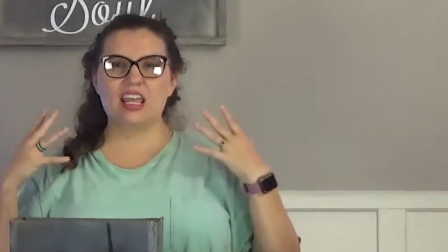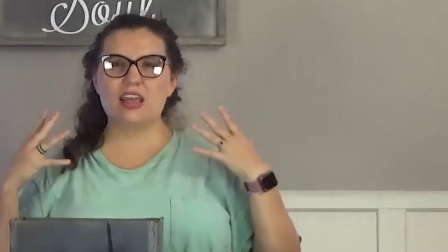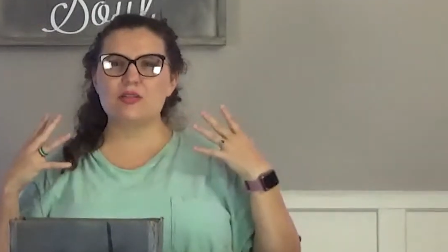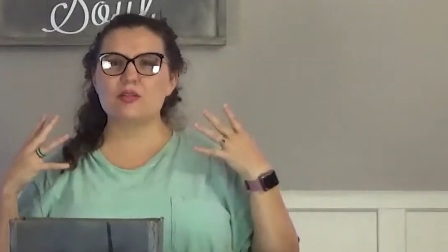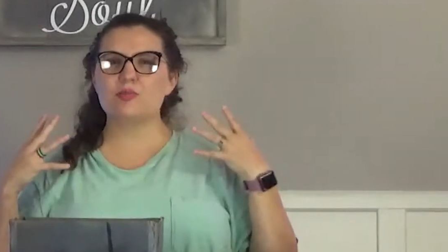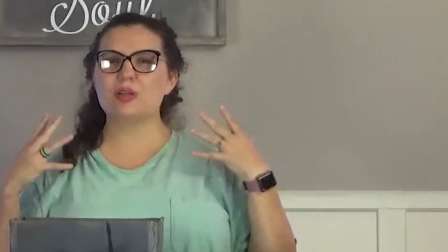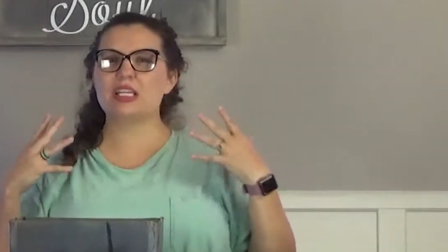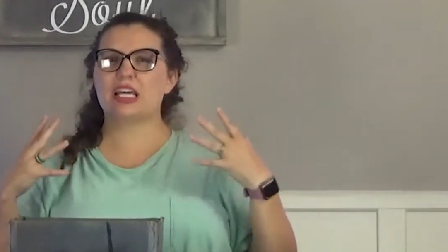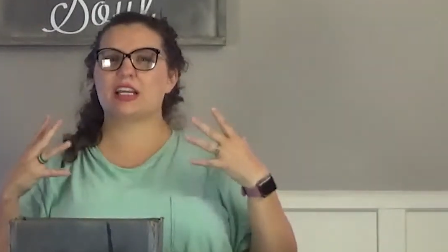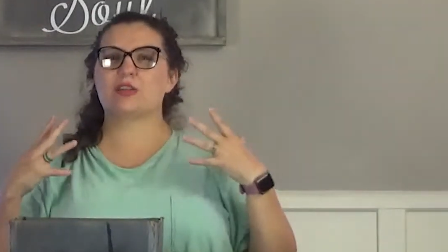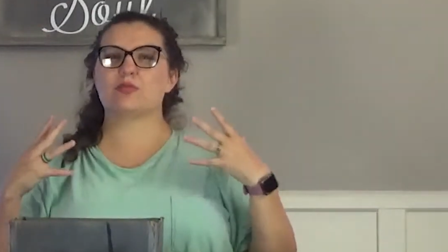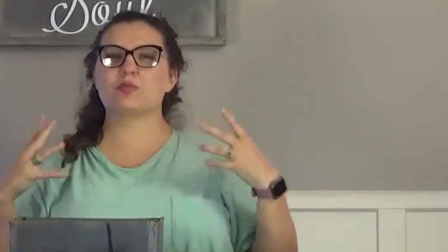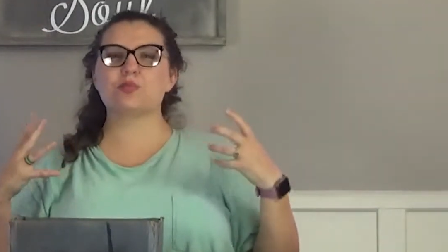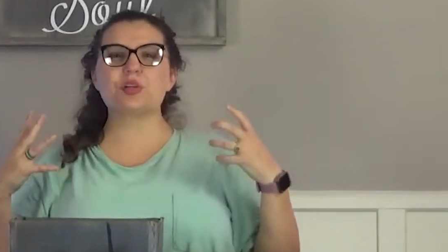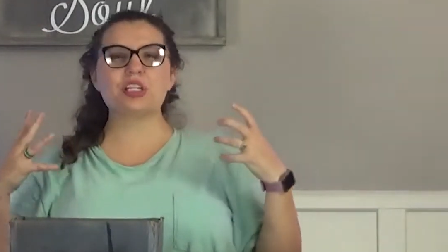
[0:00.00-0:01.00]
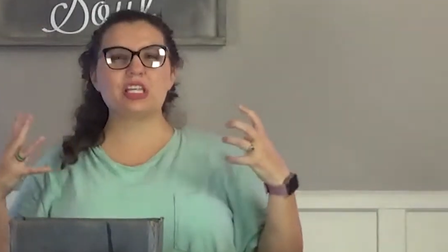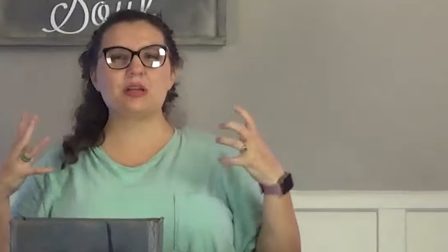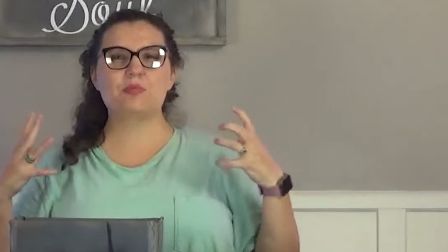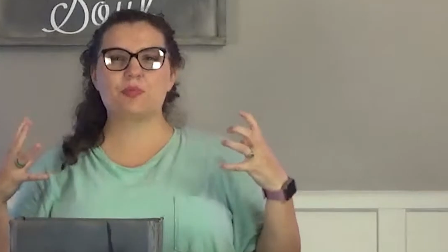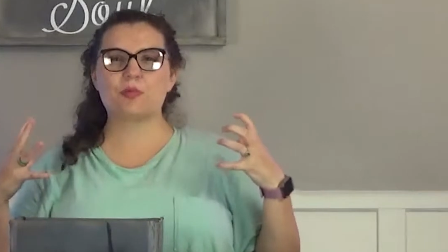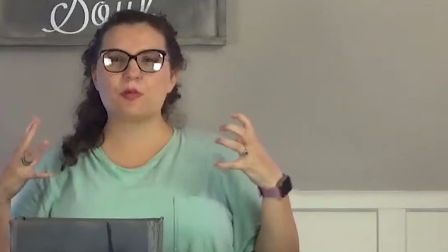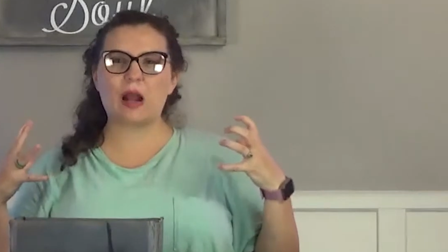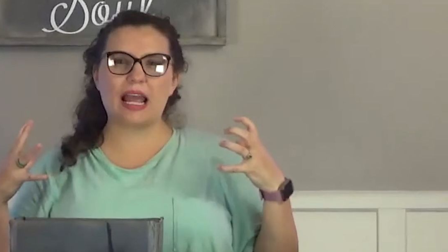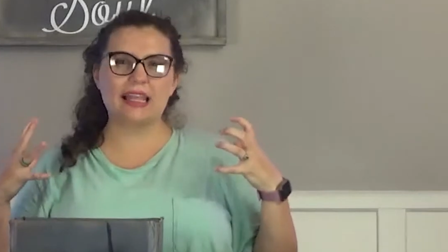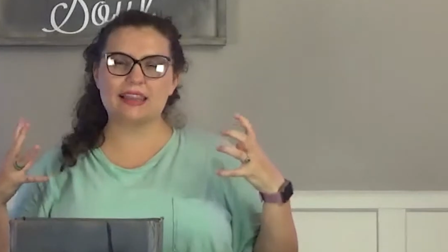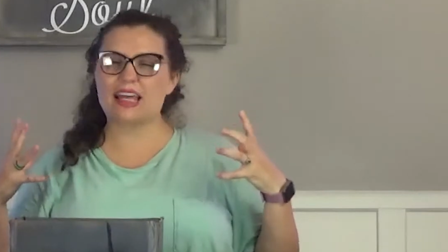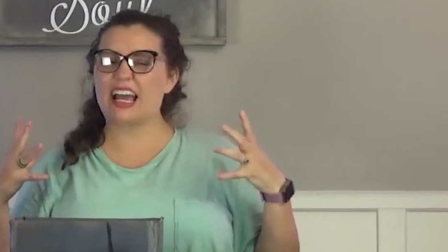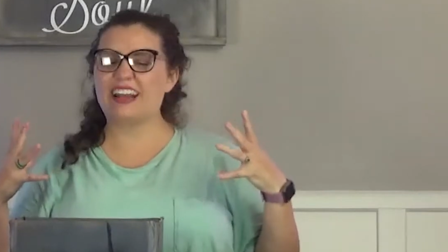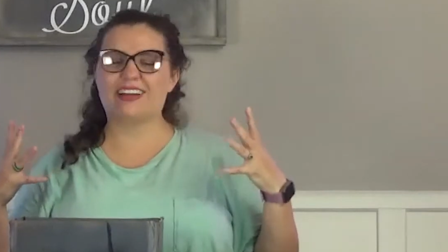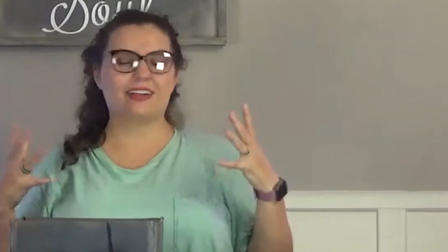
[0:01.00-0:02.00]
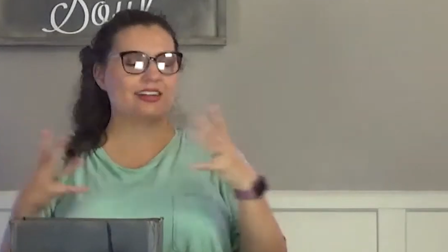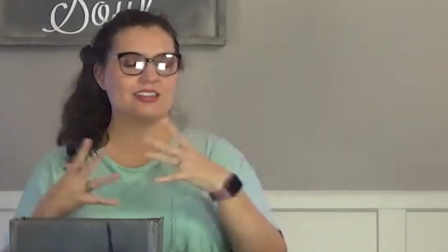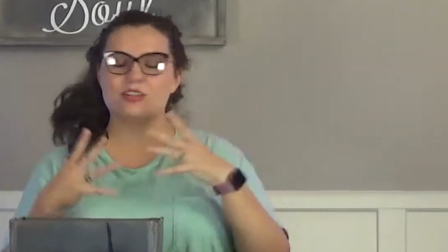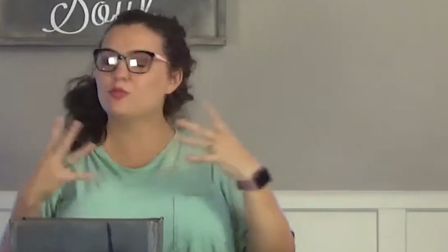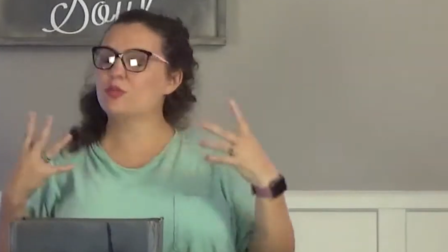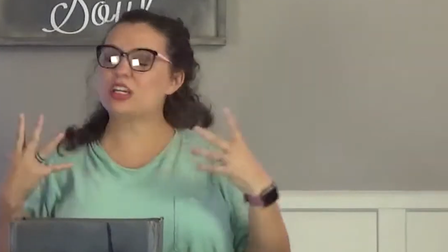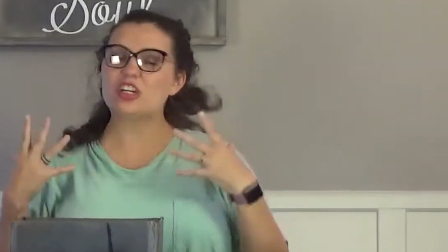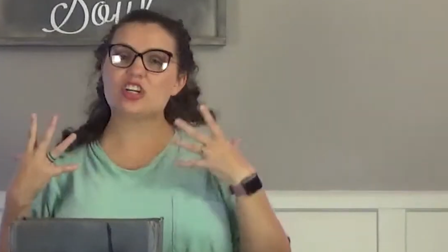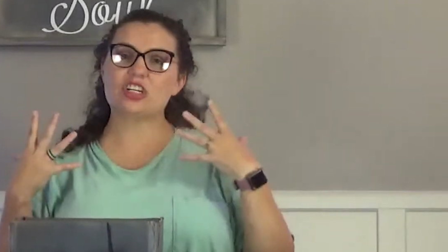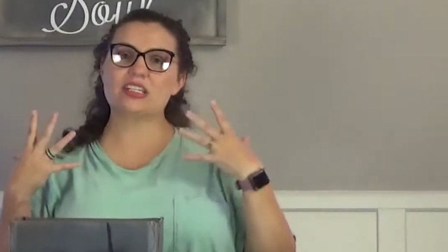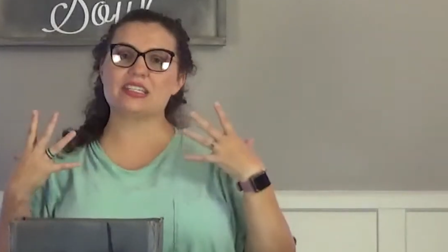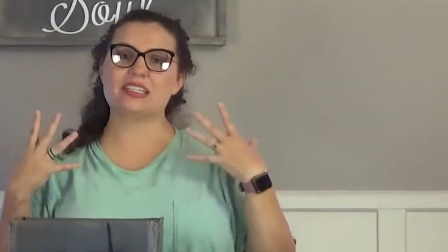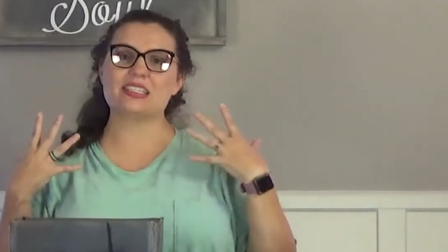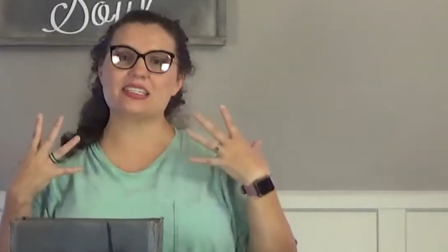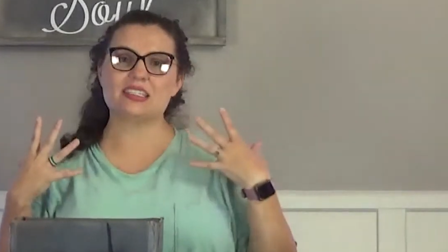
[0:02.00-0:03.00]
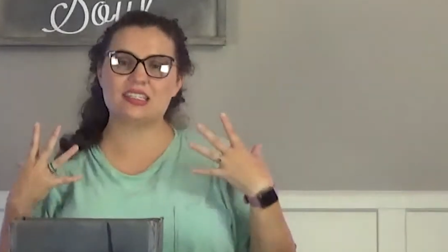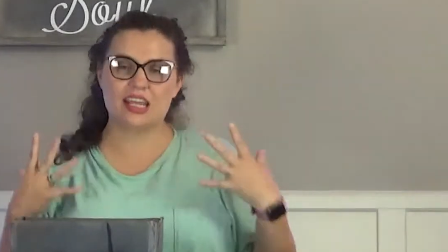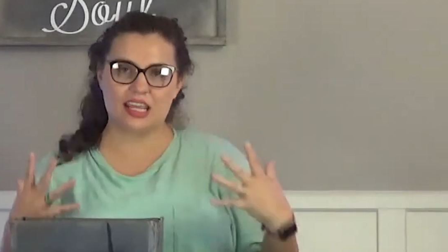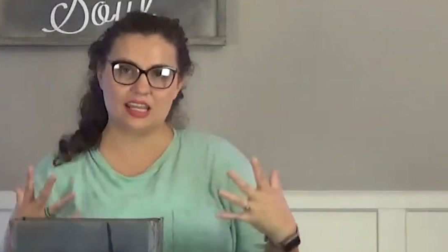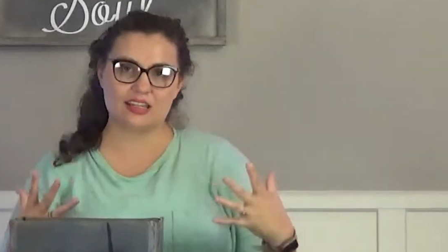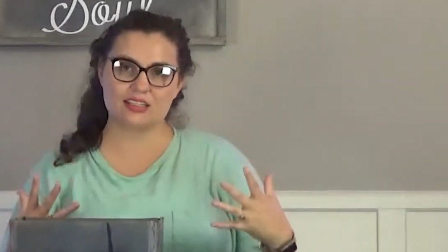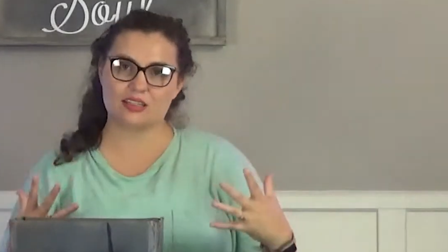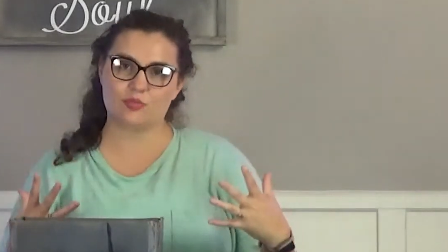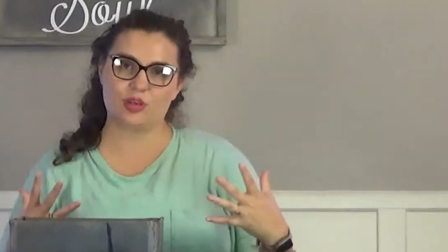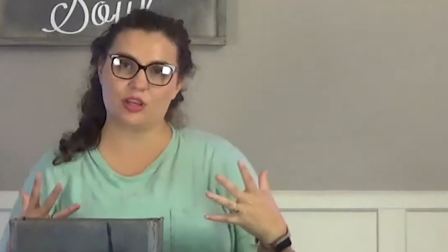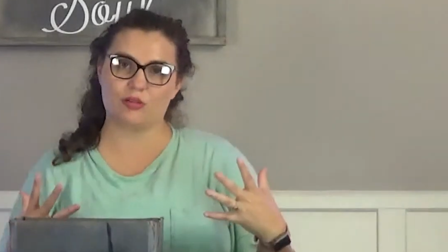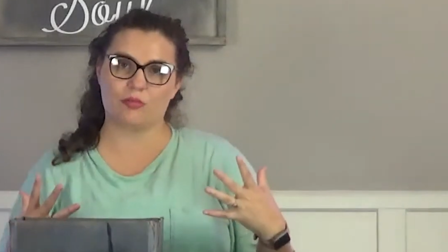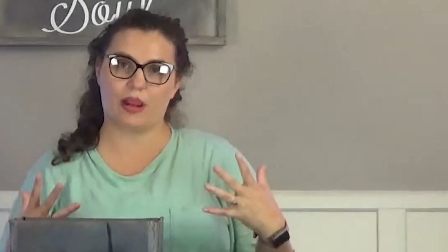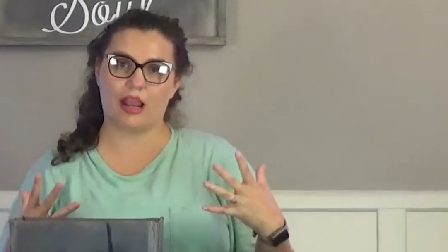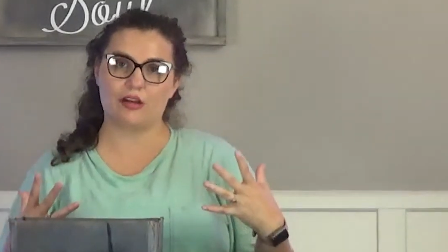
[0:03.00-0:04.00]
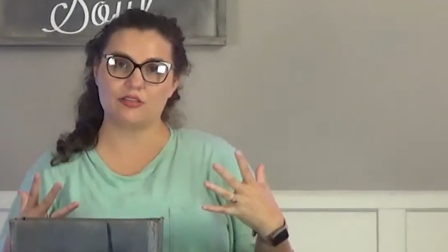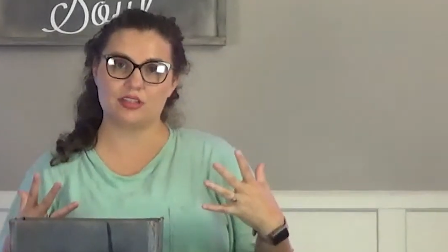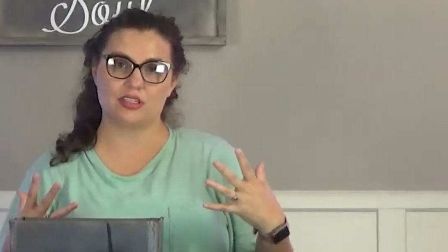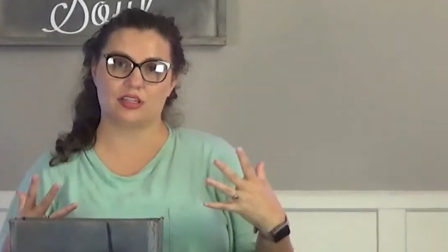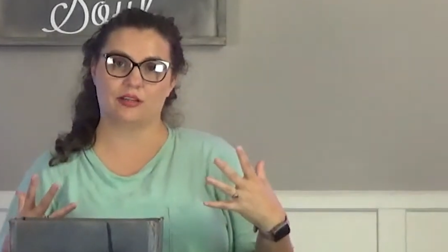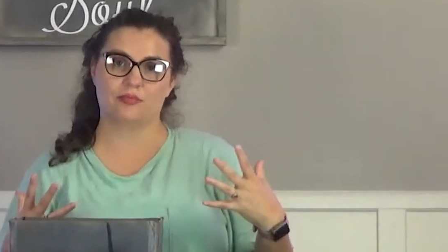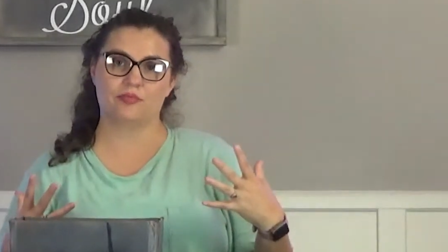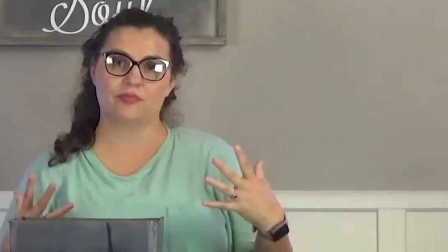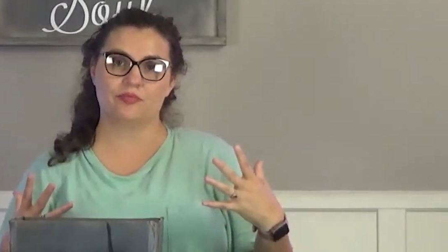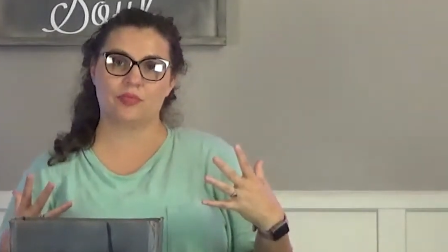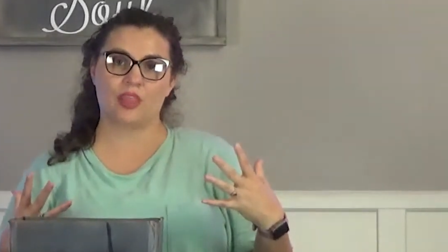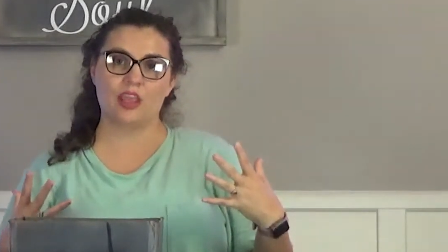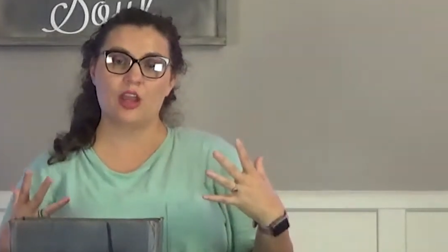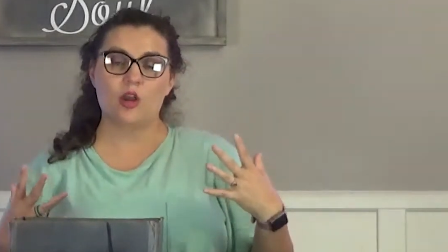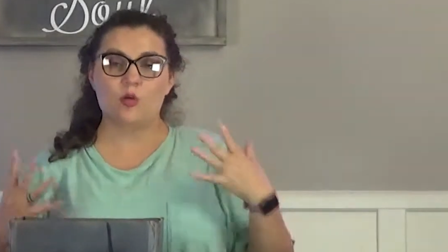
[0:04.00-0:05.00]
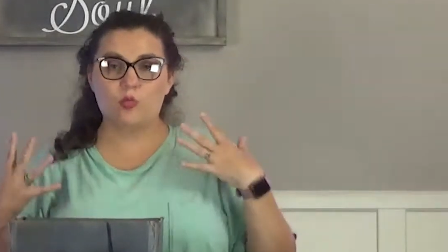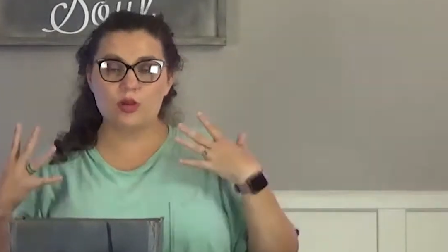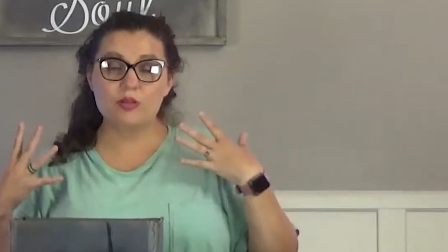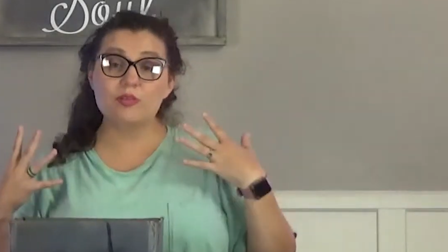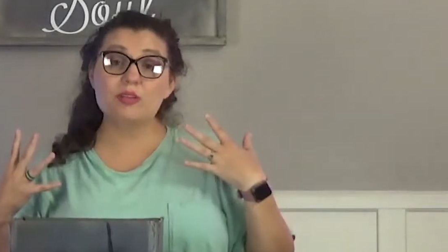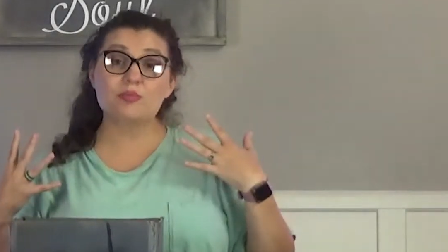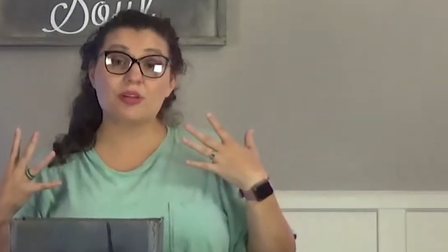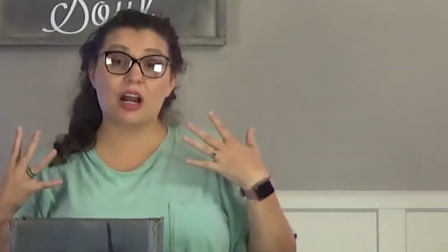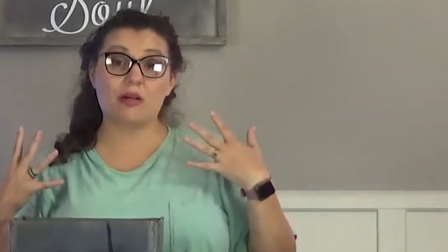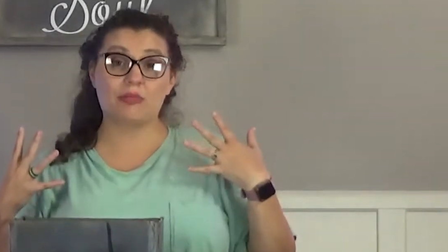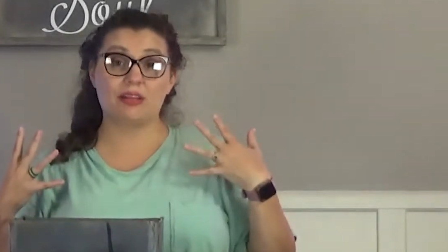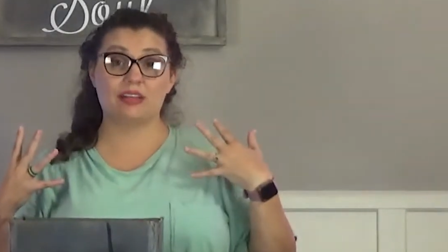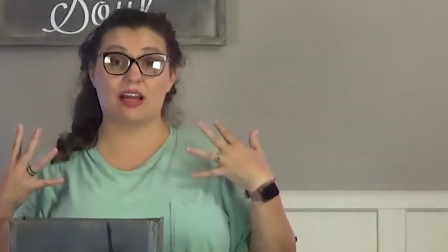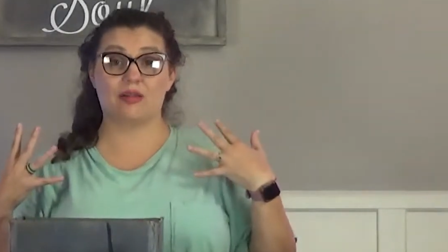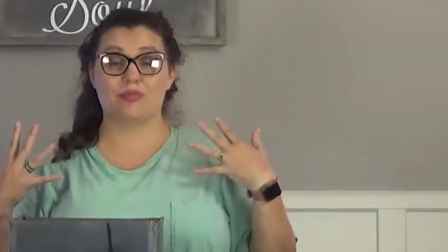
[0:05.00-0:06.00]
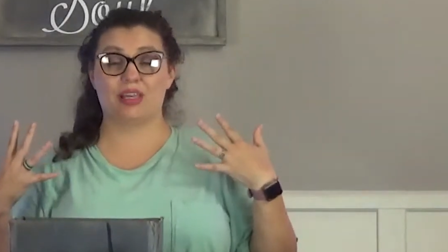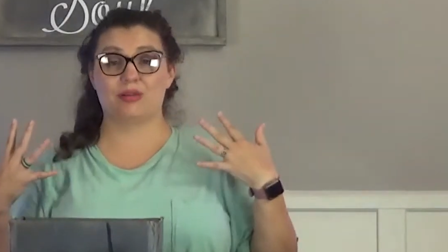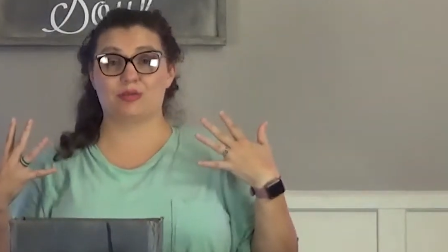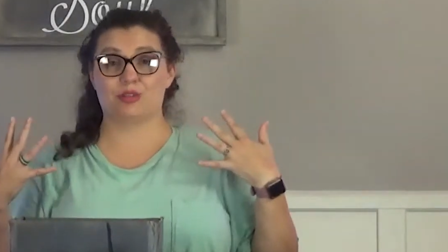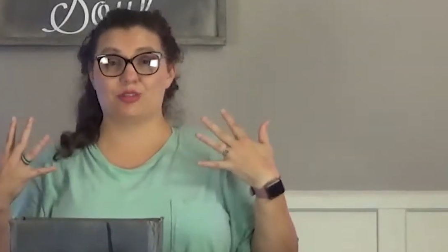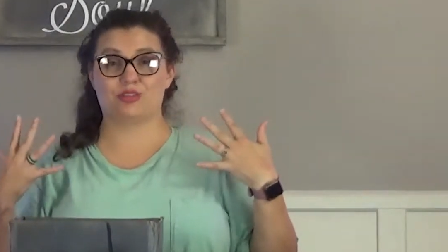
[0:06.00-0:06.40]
it would be like a really bright light on us and we couldn't stand to be around Him. We would probably not be able to